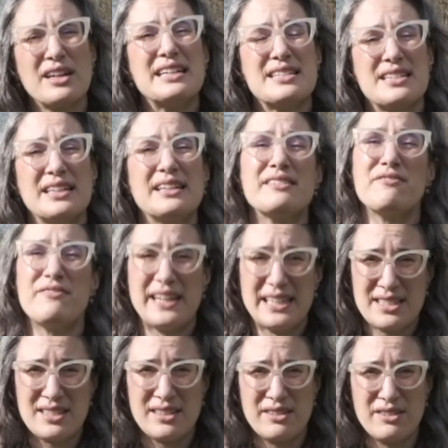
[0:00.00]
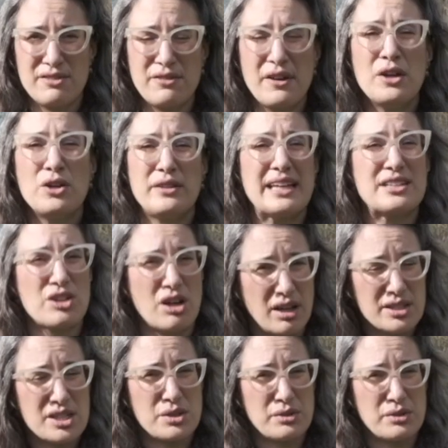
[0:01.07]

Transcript: is an invasive that's also